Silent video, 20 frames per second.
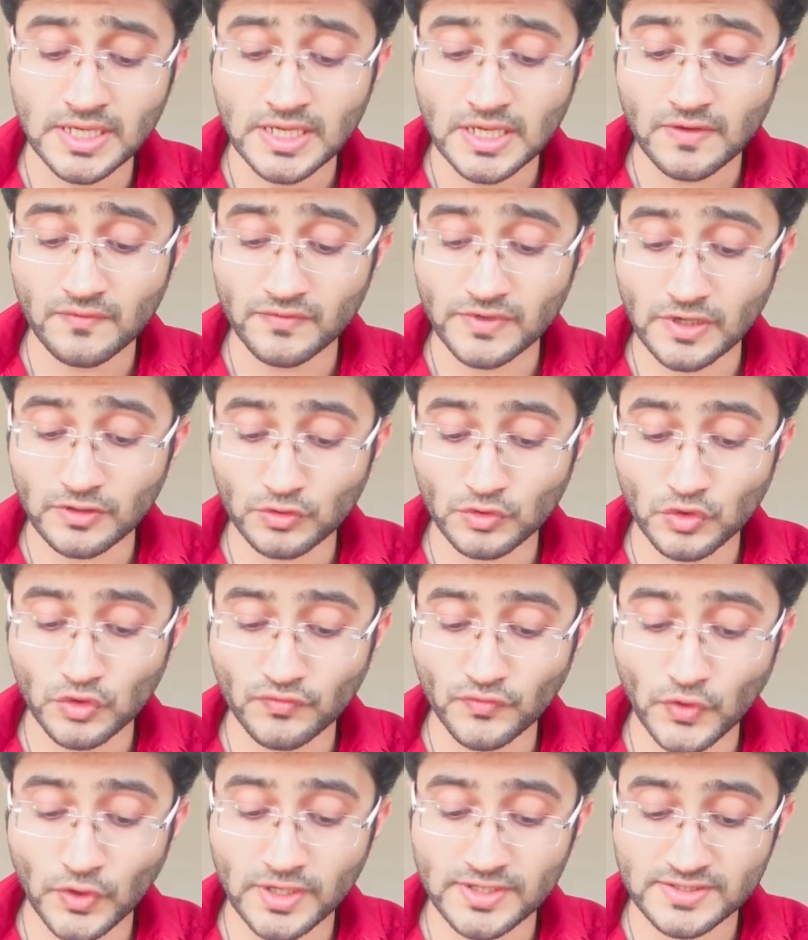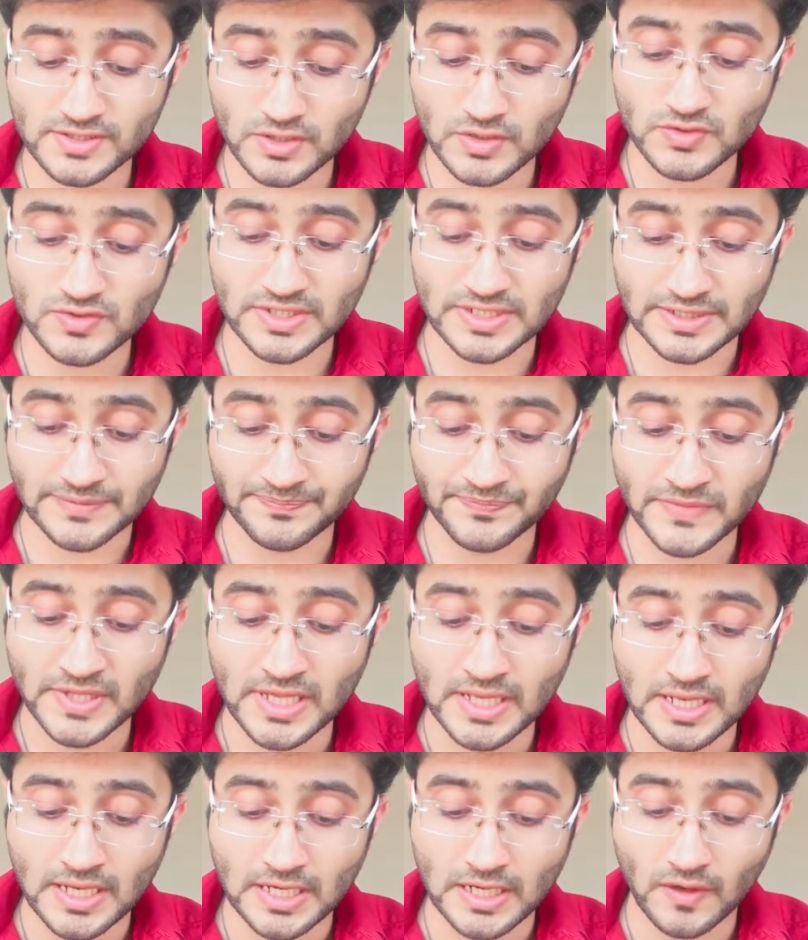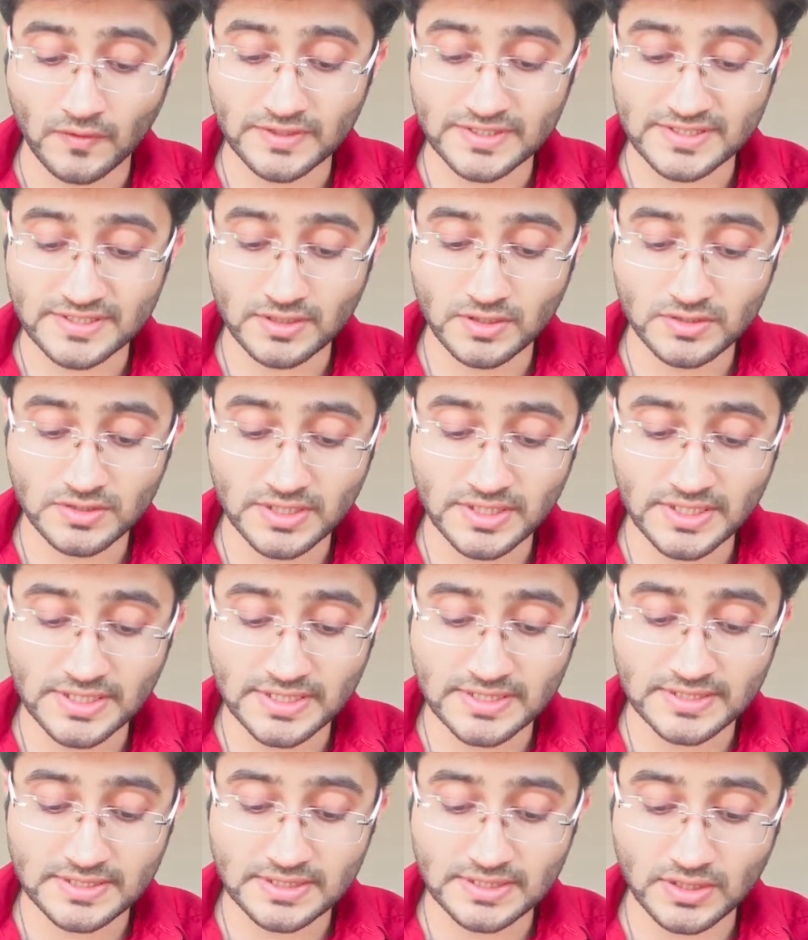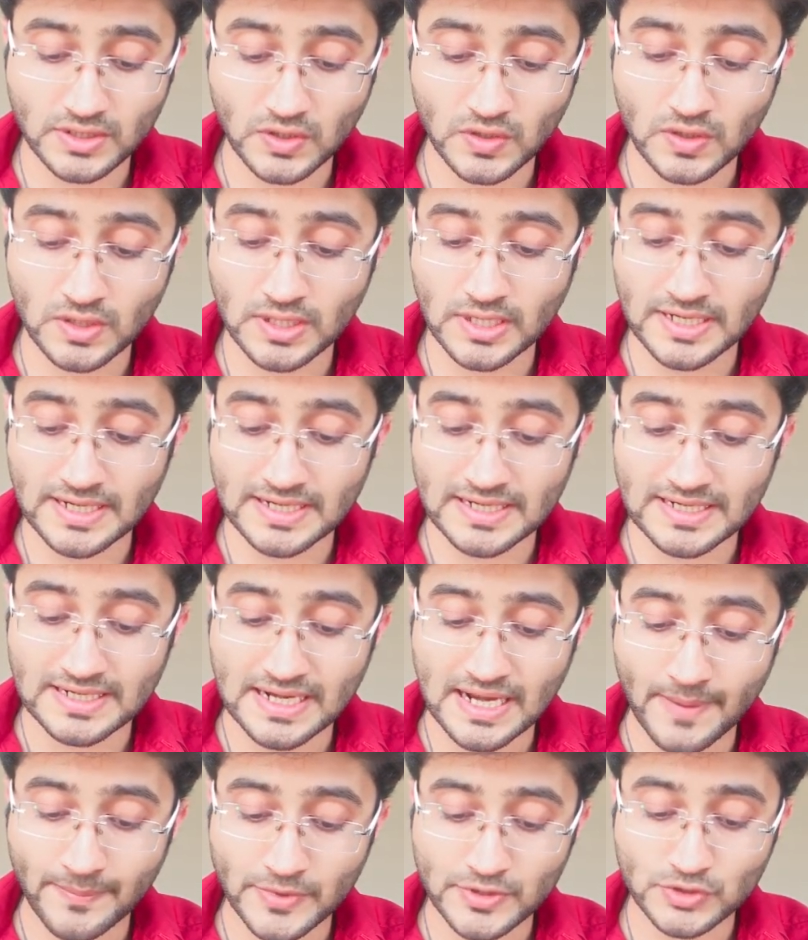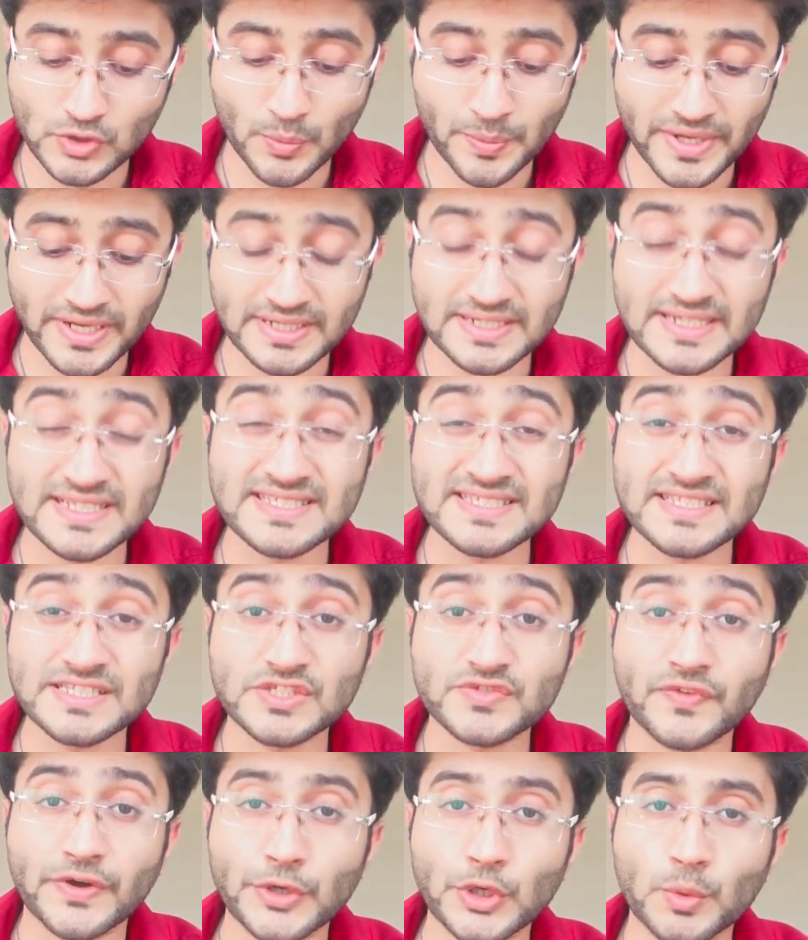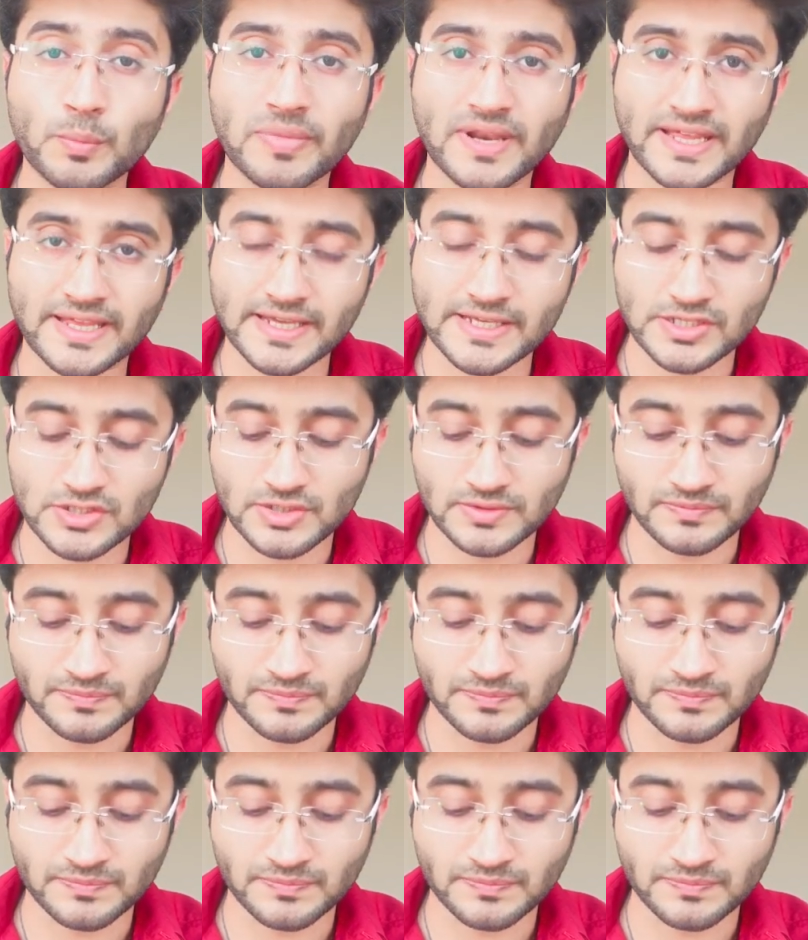we have to go for a surgery. Now the surgery is called laparoscopic Nissen's fundoplication.